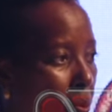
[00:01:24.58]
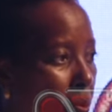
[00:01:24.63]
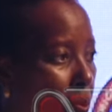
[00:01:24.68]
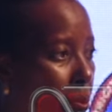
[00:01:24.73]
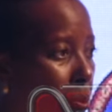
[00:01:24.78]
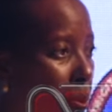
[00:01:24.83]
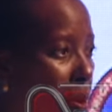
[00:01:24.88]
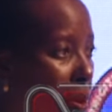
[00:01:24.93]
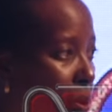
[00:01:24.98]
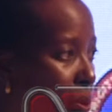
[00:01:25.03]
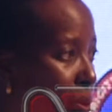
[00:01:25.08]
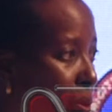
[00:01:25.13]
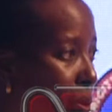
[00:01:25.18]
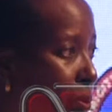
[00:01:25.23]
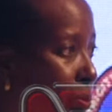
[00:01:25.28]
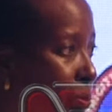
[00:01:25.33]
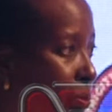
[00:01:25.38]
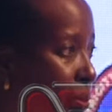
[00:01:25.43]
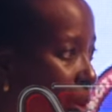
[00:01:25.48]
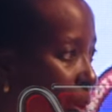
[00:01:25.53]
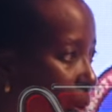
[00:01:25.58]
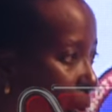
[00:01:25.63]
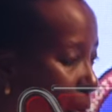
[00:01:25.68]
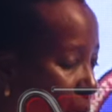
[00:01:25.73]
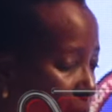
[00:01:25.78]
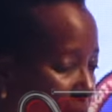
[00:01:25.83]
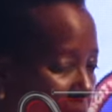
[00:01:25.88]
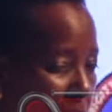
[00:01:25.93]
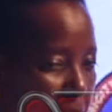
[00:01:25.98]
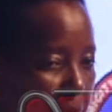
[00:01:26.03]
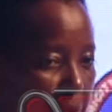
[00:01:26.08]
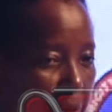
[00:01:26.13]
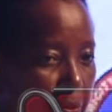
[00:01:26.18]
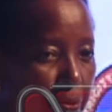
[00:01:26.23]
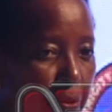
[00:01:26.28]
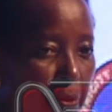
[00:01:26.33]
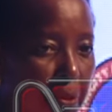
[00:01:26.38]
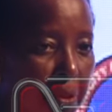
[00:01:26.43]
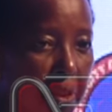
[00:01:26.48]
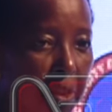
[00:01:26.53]
one of the
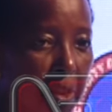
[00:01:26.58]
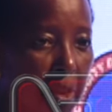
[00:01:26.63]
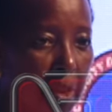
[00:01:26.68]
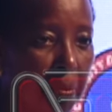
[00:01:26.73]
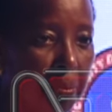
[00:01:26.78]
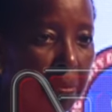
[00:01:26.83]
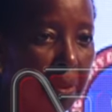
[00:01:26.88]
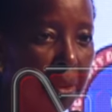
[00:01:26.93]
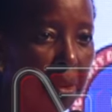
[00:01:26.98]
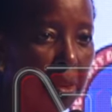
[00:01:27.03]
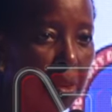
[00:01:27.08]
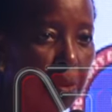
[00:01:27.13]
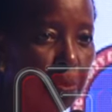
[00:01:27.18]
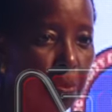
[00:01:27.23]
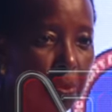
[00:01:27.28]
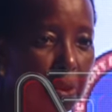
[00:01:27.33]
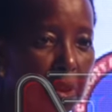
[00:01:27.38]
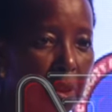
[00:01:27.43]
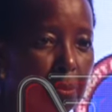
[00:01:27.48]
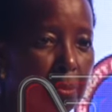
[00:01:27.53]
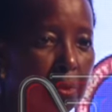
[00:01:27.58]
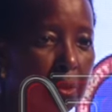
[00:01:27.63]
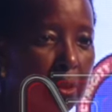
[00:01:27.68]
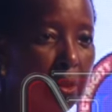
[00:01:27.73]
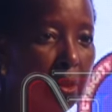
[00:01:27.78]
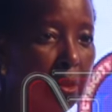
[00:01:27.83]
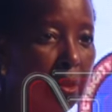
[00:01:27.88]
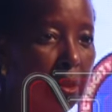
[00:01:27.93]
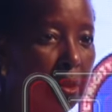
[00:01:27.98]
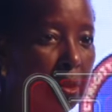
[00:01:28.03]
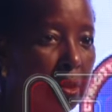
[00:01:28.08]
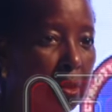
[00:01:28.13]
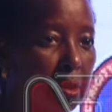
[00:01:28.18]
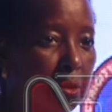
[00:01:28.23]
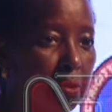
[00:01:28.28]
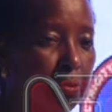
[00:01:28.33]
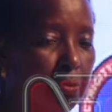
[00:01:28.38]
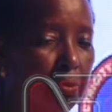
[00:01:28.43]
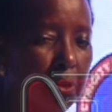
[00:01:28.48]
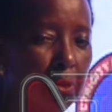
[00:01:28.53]
foreign companies put up
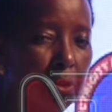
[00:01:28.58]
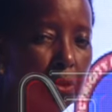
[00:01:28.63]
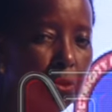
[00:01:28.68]
a very